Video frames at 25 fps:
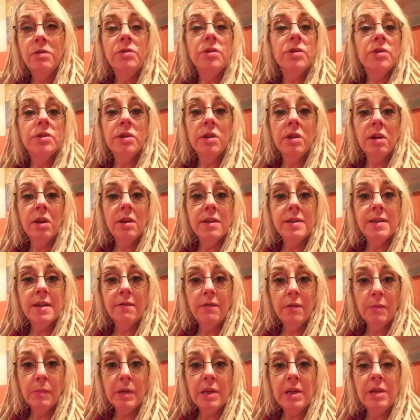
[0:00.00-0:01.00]
Just annoys
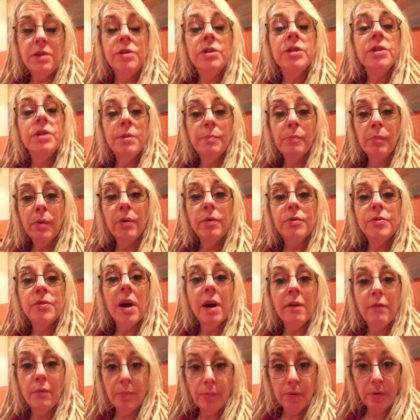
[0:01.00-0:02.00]
everybody. Just to
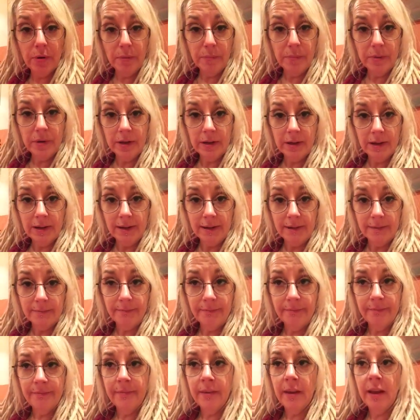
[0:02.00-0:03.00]
drive appropriately.
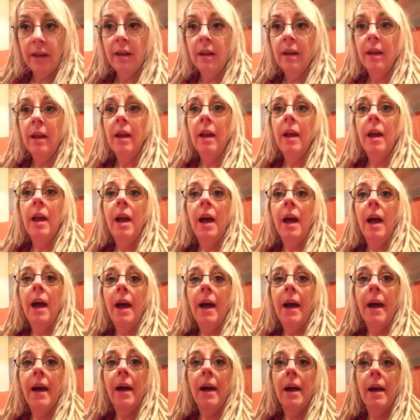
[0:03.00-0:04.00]

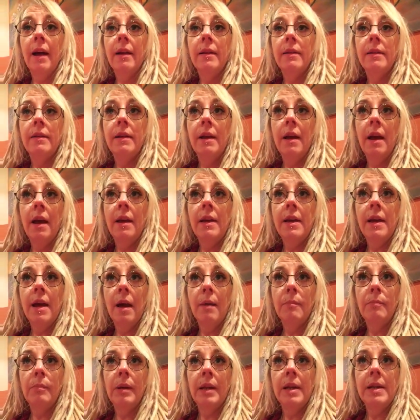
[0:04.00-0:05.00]
And
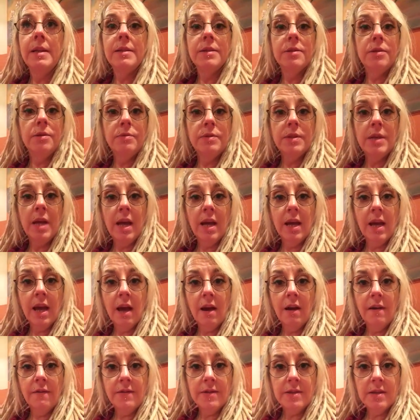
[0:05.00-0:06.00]
yeah, please do take
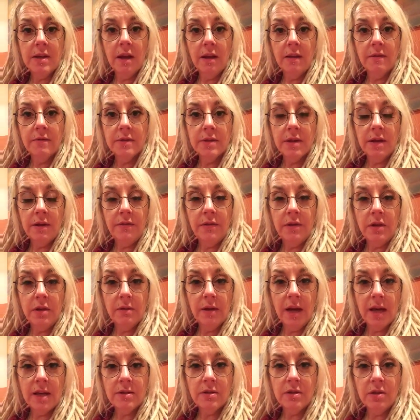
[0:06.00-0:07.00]
care of yourselves if you
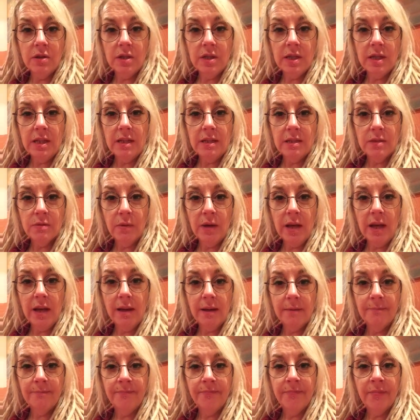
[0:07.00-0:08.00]
do get snowed in this
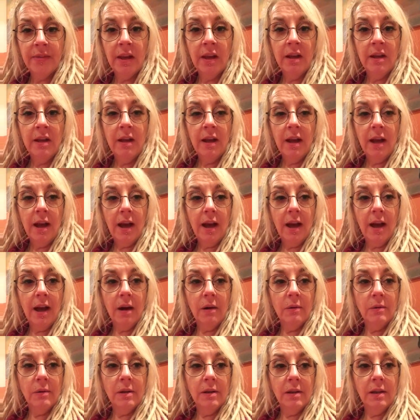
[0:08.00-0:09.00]
week.
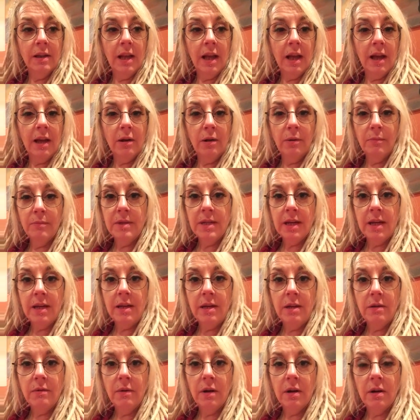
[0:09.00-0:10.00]
I will
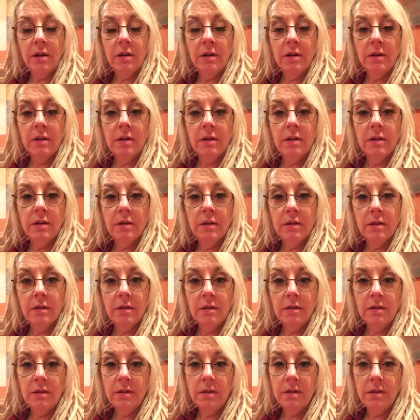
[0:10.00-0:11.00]
update you
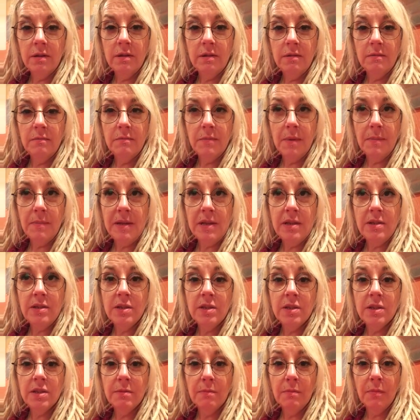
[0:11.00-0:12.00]
on maybe
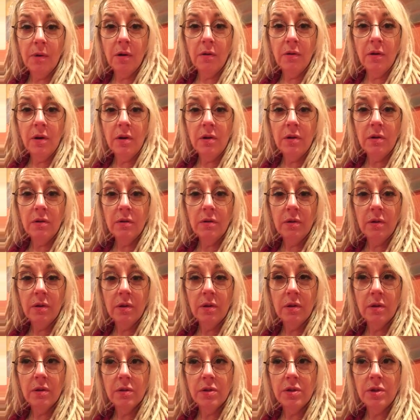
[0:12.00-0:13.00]
tomorrow
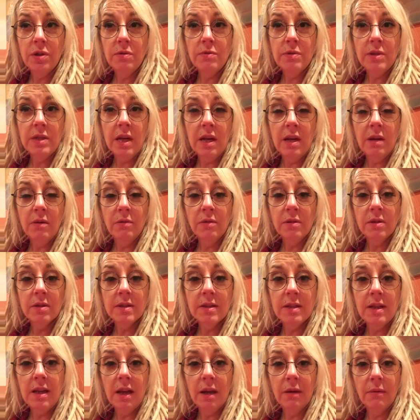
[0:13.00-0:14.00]
or Tuesday. We'll
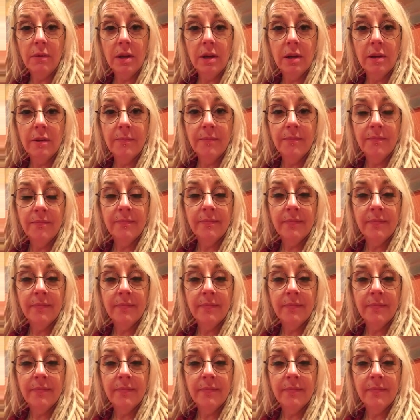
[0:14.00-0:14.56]
see how we go.